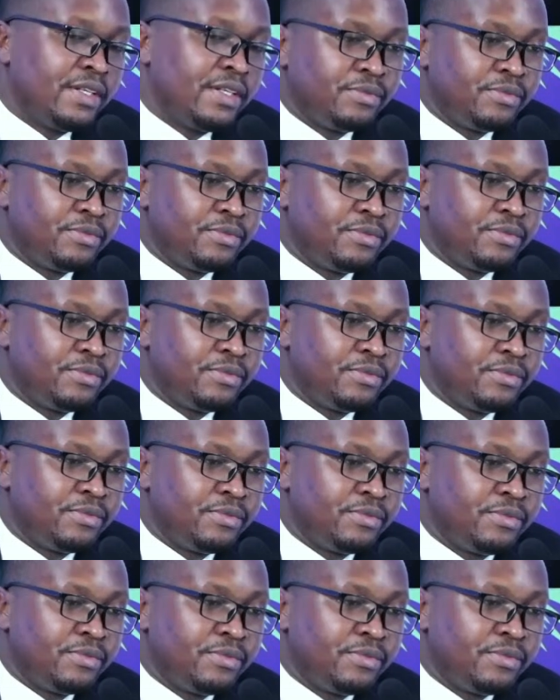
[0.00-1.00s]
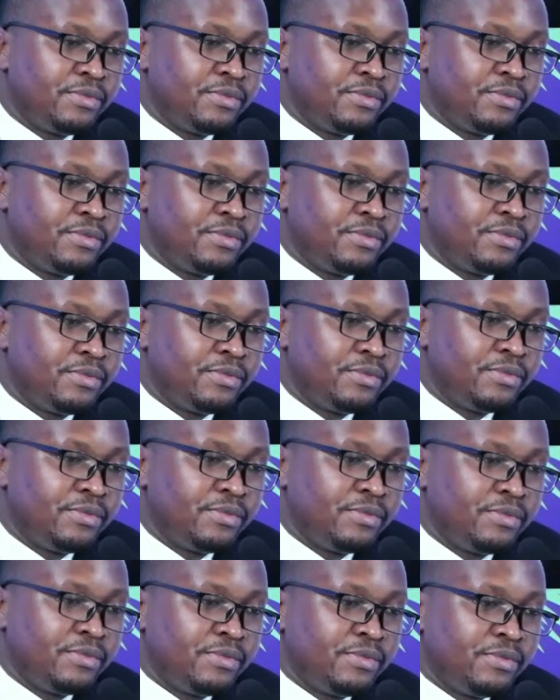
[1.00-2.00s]
for the infrastructure bond,
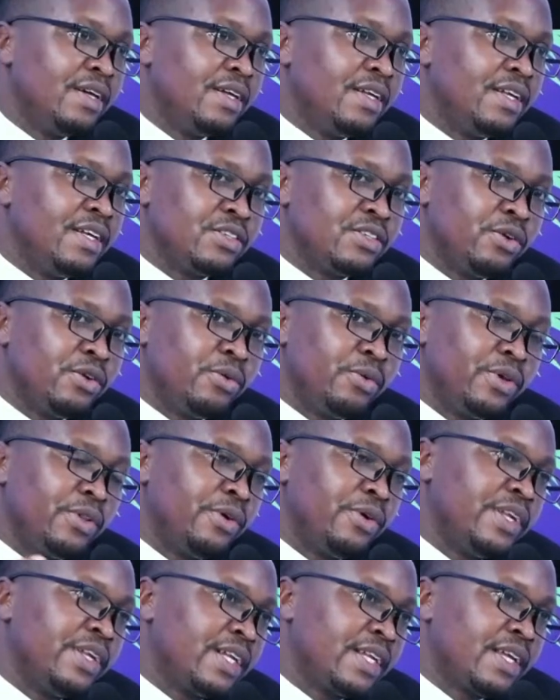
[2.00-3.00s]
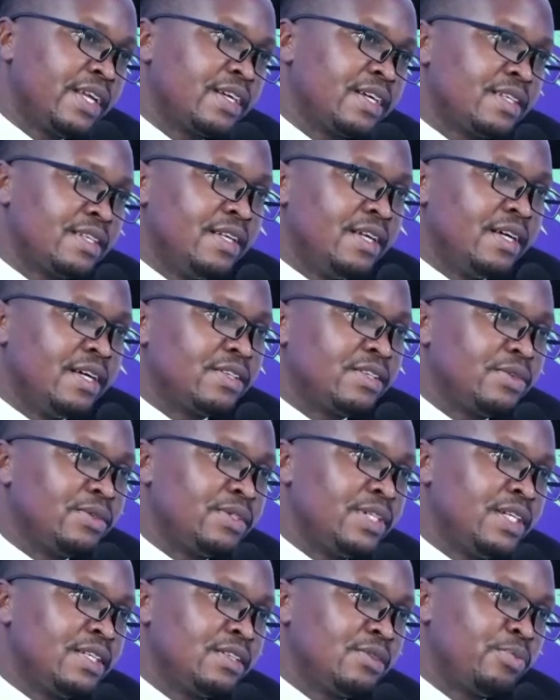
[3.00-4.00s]
there's no withholding tax there. So
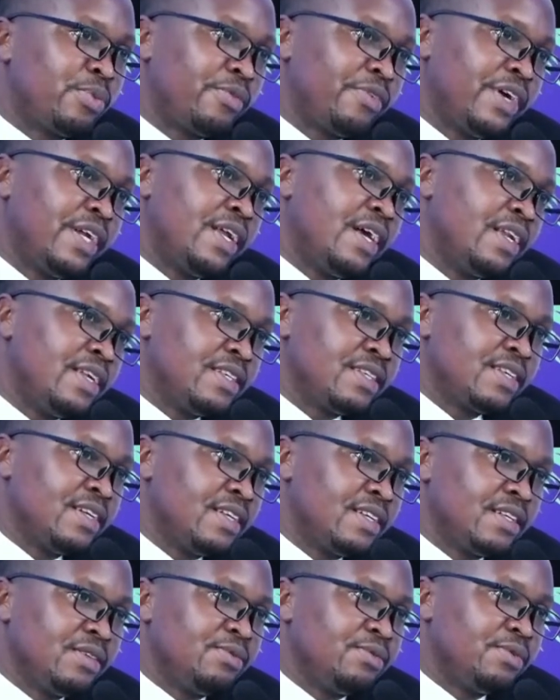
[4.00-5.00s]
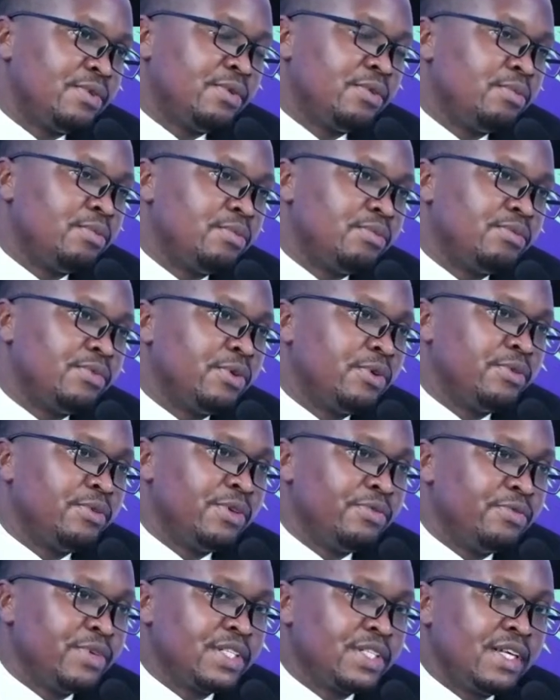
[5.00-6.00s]
just provide an incentive for
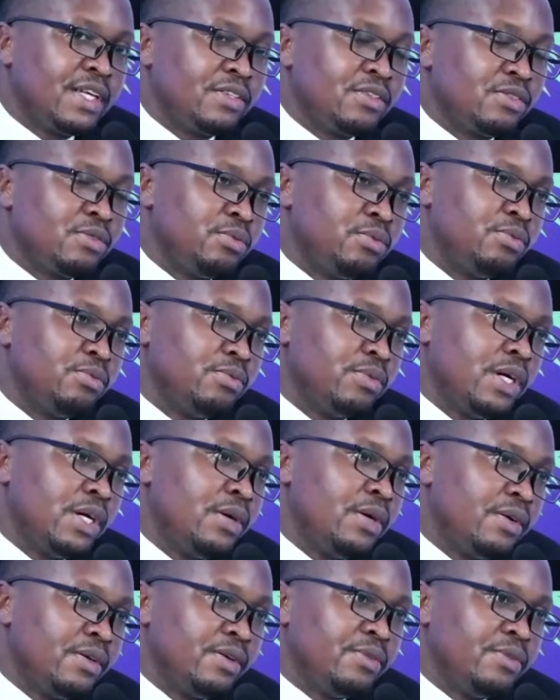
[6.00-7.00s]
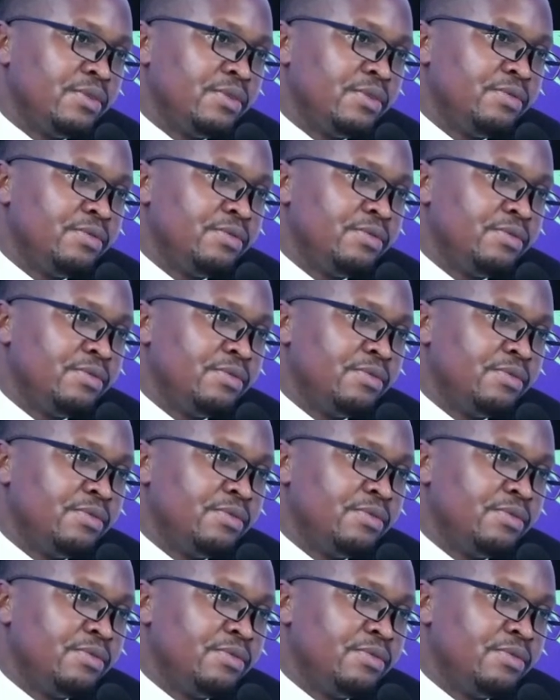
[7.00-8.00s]
investors to invest in that
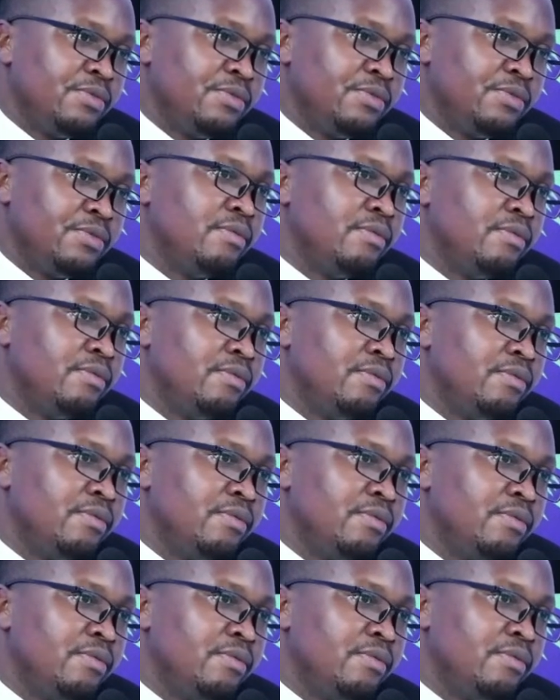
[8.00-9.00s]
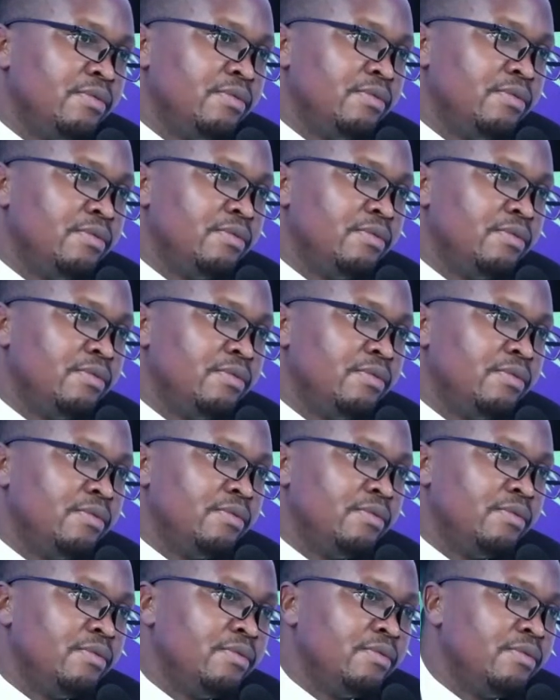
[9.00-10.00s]
longer space.
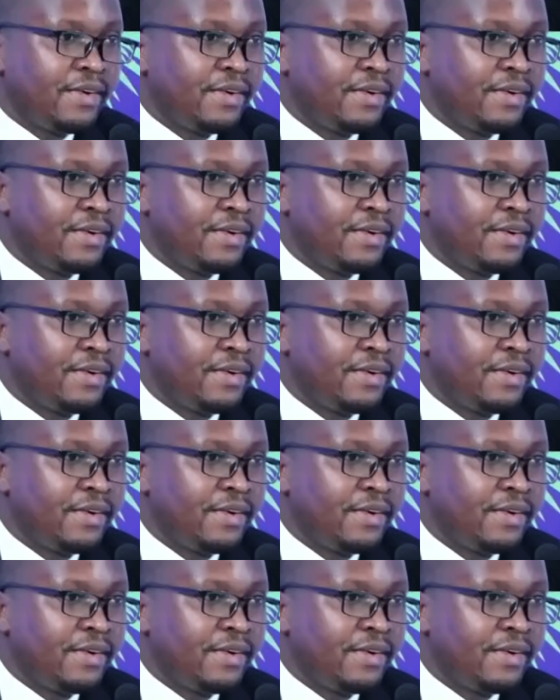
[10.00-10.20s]
Thank you.